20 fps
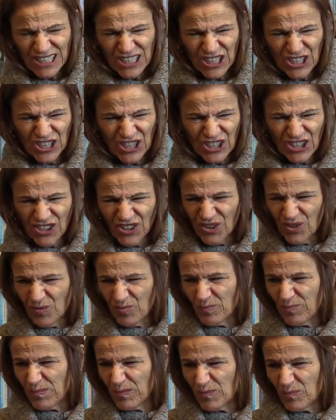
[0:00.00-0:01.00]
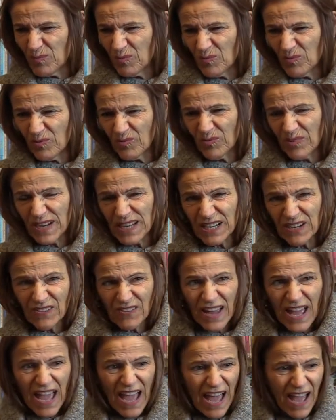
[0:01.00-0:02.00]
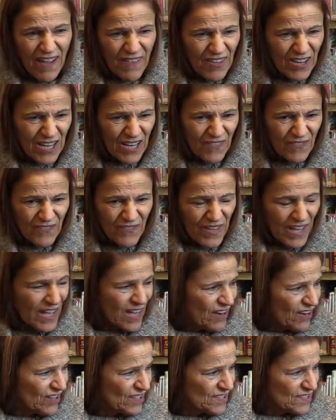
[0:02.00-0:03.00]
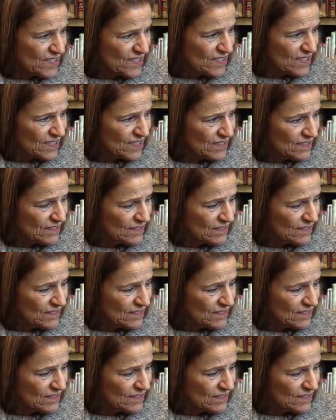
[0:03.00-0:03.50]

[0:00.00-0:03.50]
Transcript: Uh-oh, but we don't have any fingers.